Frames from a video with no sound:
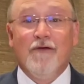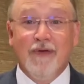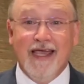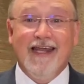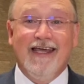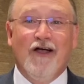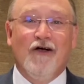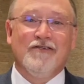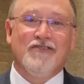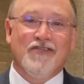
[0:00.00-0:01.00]
Beginning
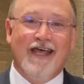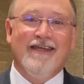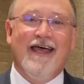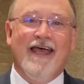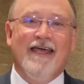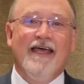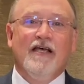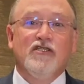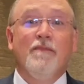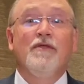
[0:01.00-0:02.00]
on Sunday,
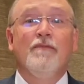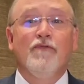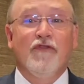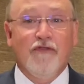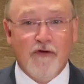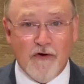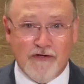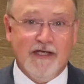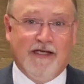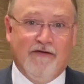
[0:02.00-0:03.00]
September the
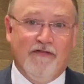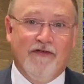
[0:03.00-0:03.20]
13th,